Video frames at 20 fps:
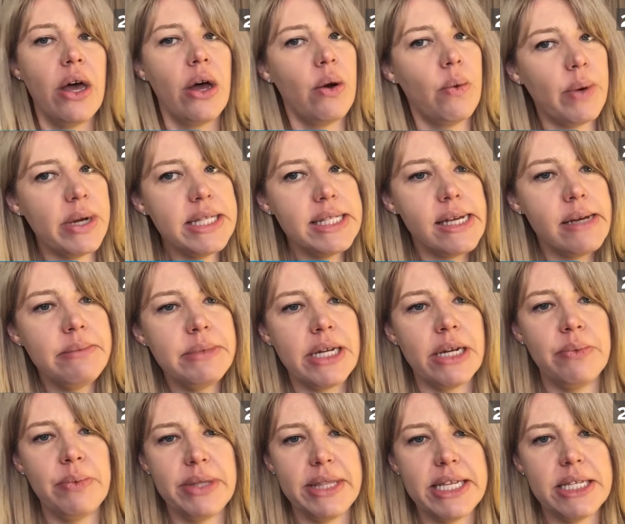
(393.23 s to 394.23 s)
Once I'm
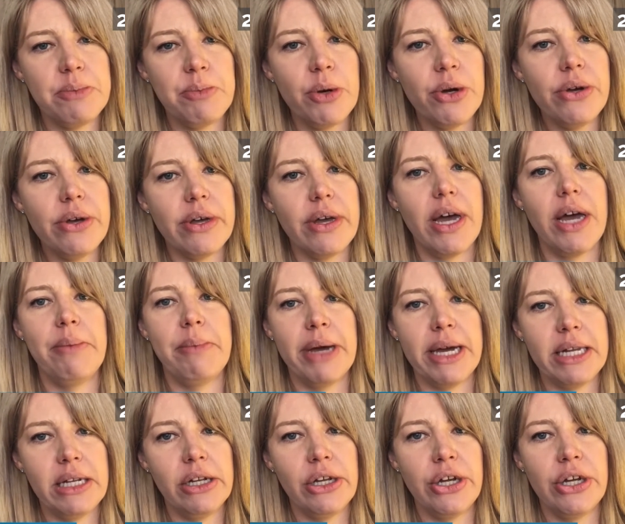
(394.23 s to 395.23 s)
done with this book, I
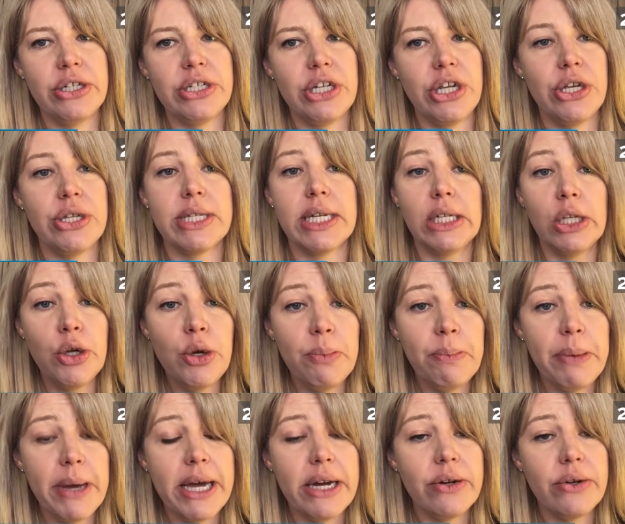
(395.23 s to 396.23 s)
might learn to use a loop
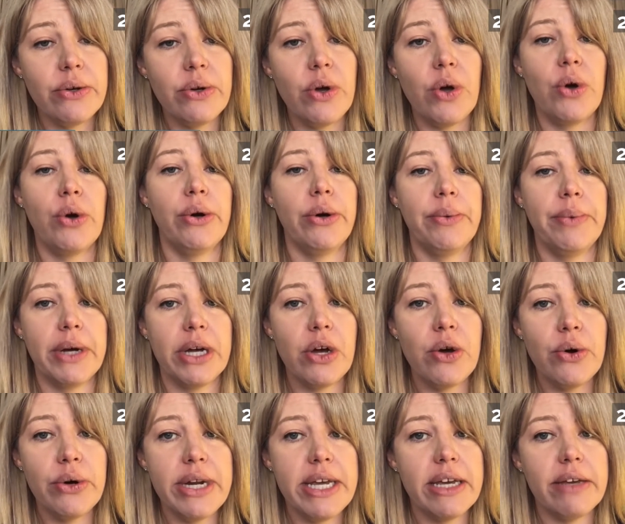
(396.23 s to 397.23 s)
pedal or a
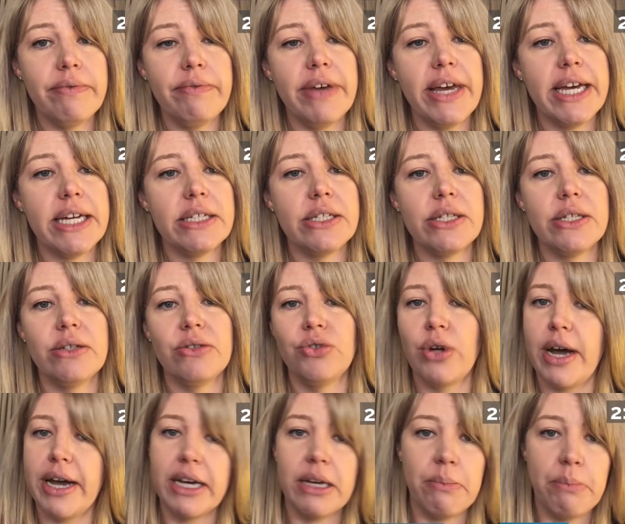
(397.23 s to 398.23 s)
recording effect,
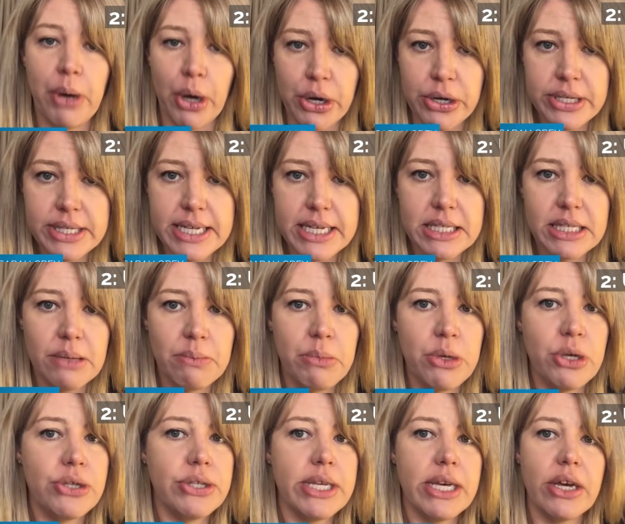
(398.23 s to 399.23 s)
try composing some
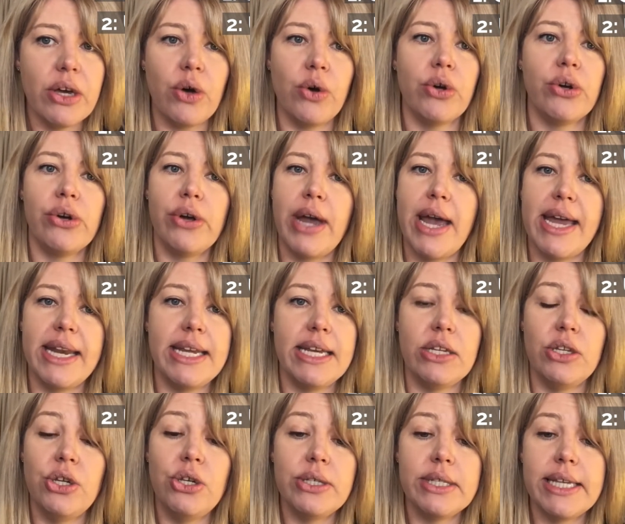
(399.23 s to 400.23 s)
music, or creating
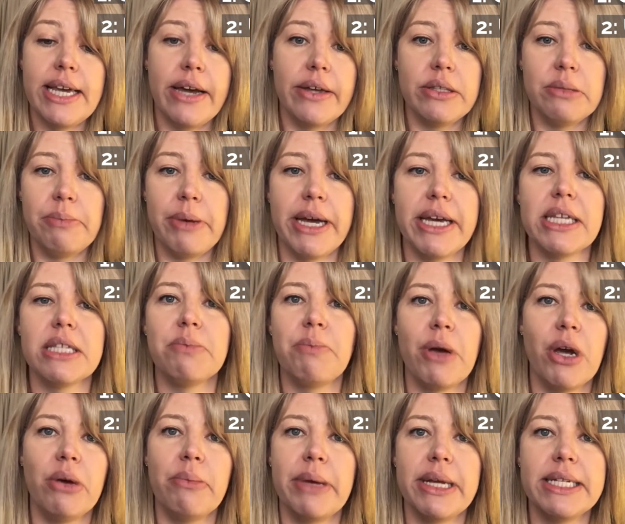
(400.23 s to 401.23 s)
new sounds by
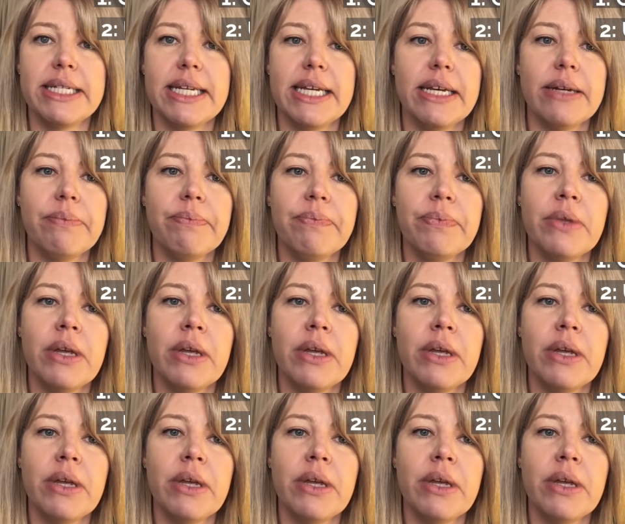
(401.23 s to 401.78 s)
experimenting.